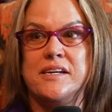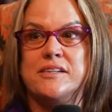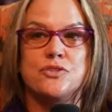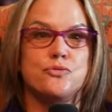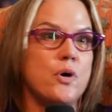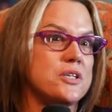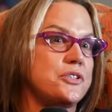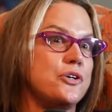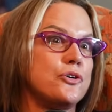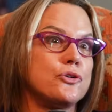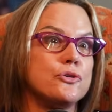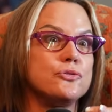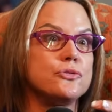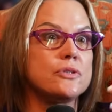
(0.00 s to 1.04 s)
That's why I tell
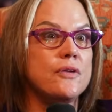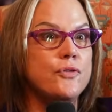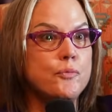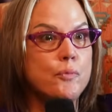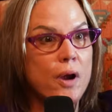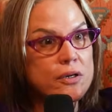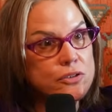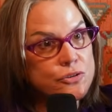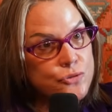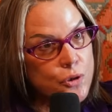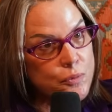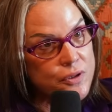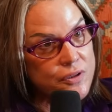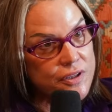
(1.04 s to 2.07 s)
girls, if you practice
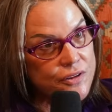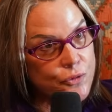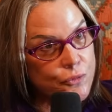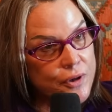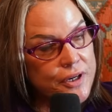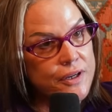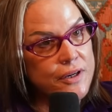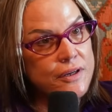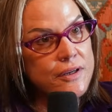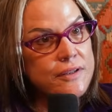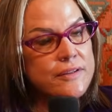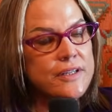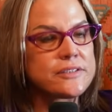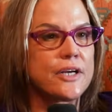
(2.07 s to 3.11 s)
roping in the arena,
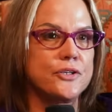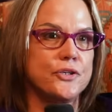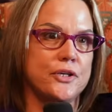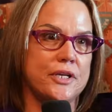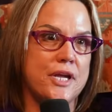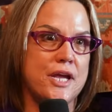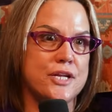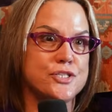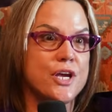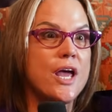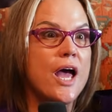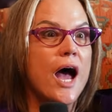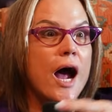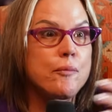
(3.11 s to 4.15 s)
that's how you're going to catch.
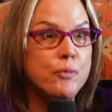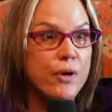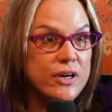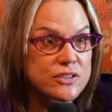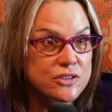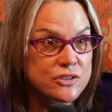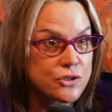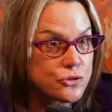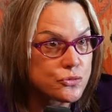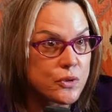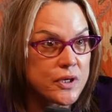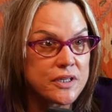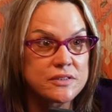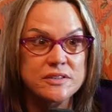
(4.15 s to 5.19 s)
I practice 2
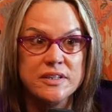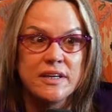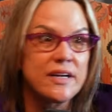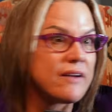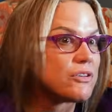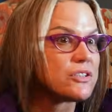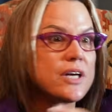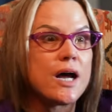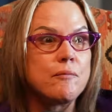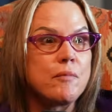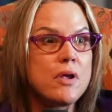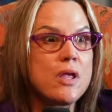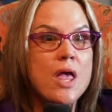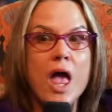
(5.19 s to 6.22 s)
swings every time.
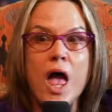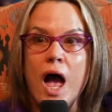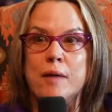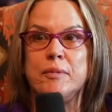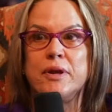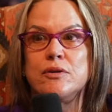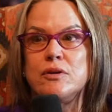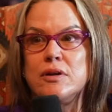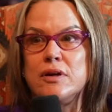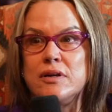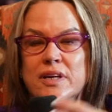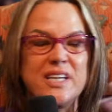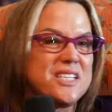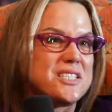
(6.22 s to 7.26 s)
I mean,
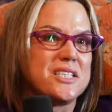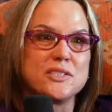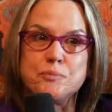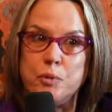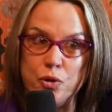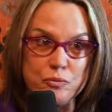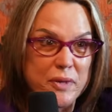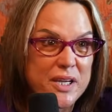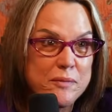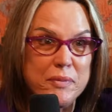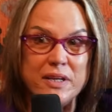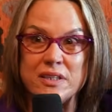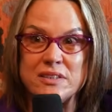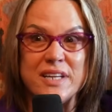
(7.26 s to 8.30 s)
Easy spoiled me
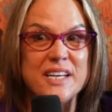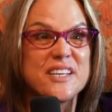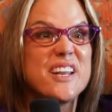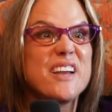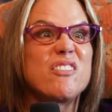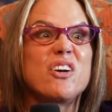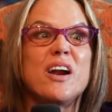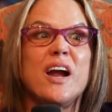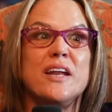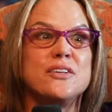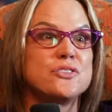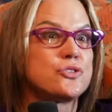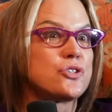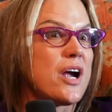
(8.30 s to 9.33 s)
because I never had
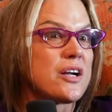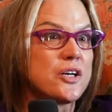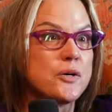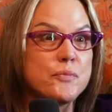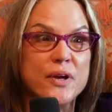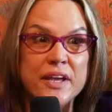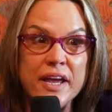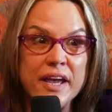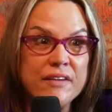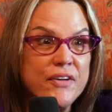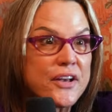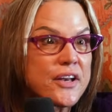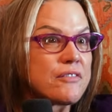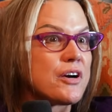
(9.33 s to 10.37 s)
to track up a calf.
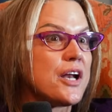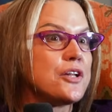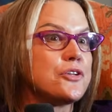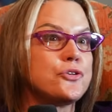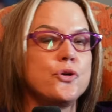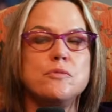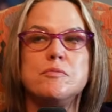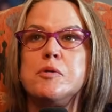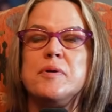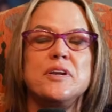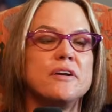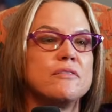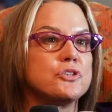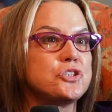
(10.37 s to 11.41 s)
I never had to tune him up. He
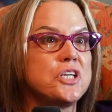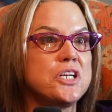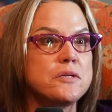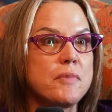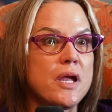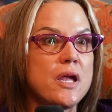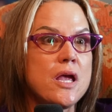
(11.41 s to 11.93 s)
never cheated me.